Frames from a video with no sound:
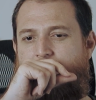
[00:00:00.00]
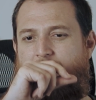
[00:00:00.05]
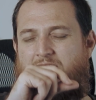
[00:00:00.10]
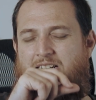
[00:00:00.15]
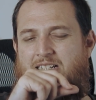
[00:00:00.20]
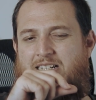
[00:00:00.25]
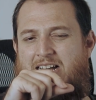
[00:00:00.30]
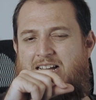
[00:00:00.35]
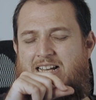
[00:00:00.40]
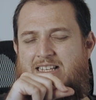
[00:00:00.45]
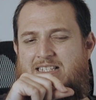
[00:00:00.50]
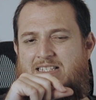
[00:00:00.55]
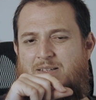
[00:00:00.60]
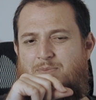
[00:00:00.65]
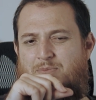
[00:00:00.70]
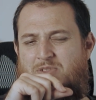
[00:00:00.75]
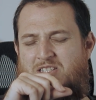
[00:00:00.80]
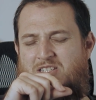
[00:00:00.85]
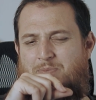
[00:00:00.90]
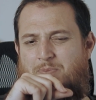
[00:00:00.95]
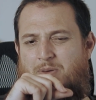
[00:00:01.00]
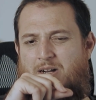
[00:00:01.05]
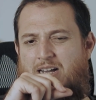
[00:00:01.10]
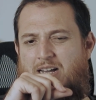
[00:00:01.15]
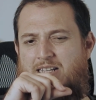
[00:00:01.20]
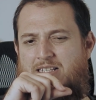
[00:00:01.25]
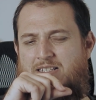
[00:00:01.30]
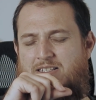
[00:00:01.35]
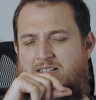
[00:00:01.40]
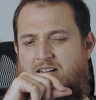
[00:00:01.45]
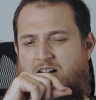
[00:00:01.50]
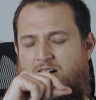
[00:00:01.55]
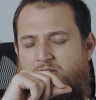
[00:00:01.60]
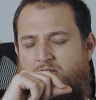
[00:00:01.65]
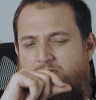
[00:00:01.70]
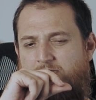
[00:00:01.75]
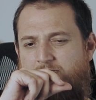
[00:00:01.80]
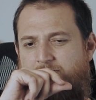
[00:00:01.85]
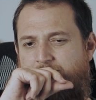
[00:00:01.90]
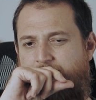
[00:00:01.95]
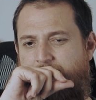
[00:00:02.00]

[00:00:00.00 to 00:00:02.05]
It has some spice now.